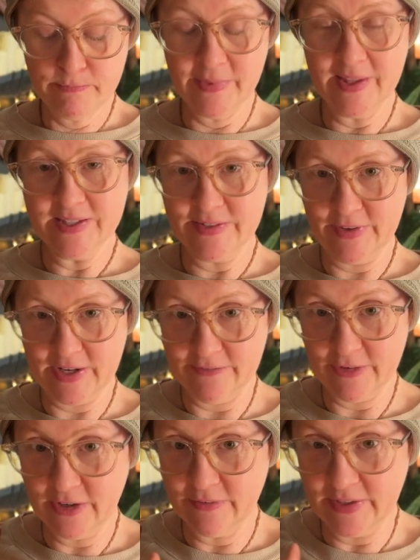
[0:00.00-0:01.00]
That's
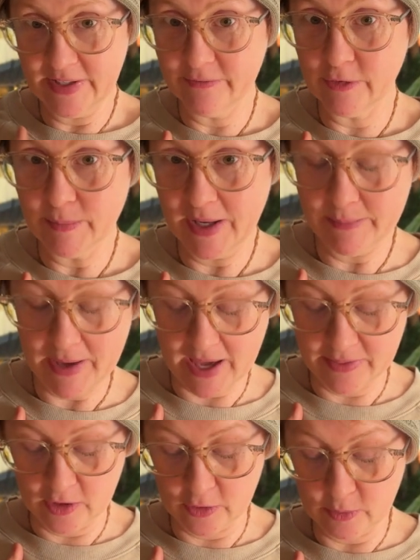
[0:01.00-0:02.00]
very fitting for my
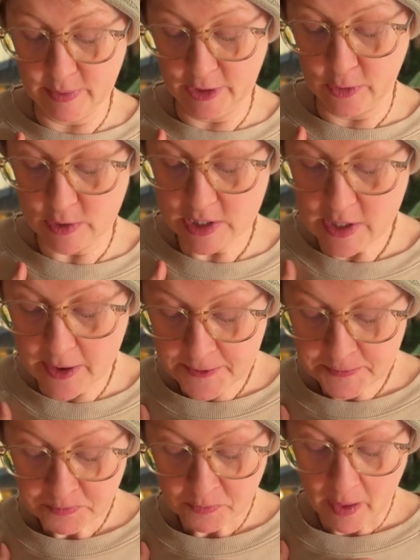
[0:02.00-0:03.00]
path. I don't know about yours.
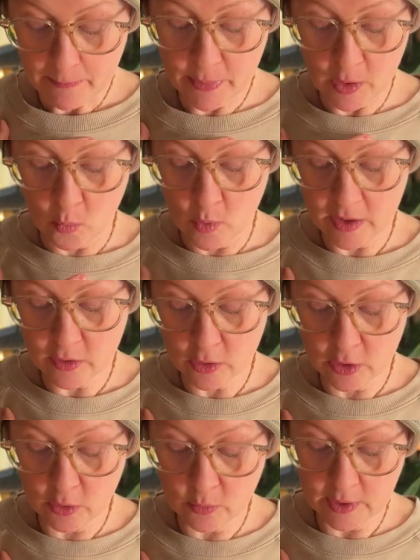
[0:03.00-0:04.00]
But whether
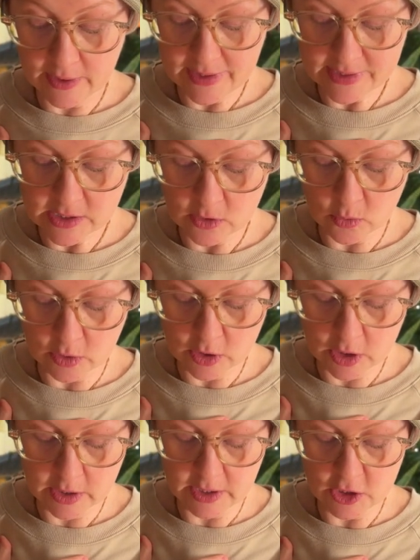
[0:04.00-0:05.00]
you realize it or
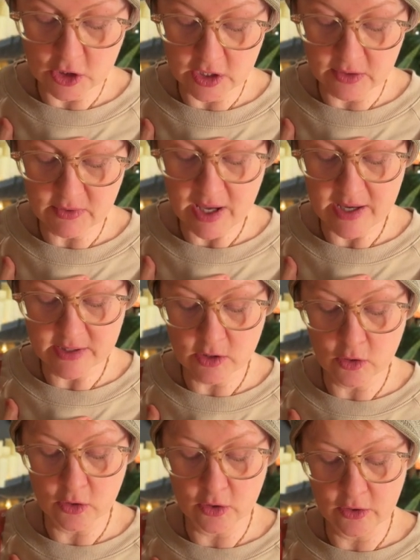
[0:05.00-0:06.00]
not, a shift has
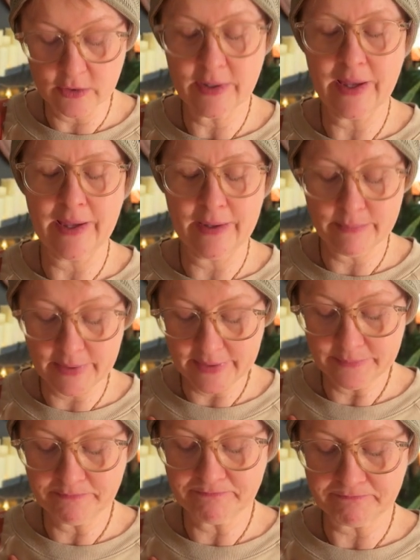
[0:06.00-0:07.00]
occurred. Amen.